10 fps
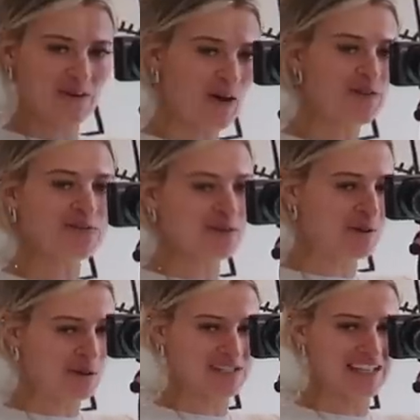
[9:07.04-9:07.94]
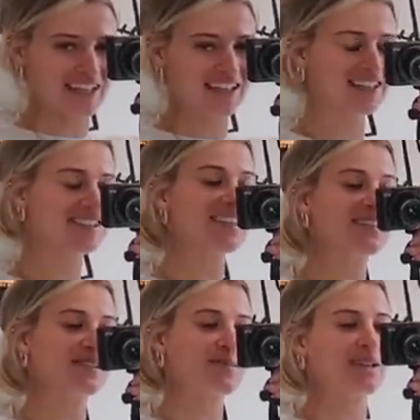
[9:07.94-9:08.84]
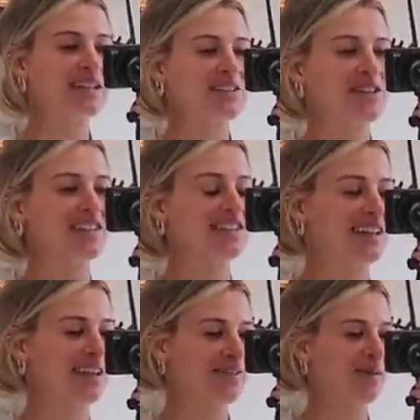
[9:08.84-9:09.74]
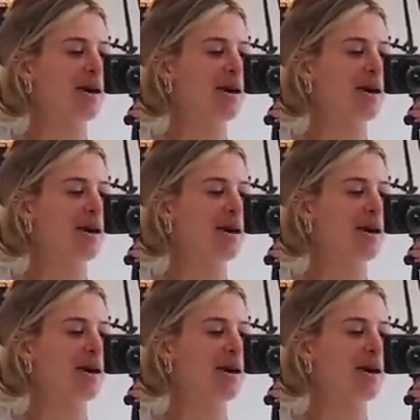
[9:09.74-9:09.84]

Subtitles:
of the body since it's been adjusting over the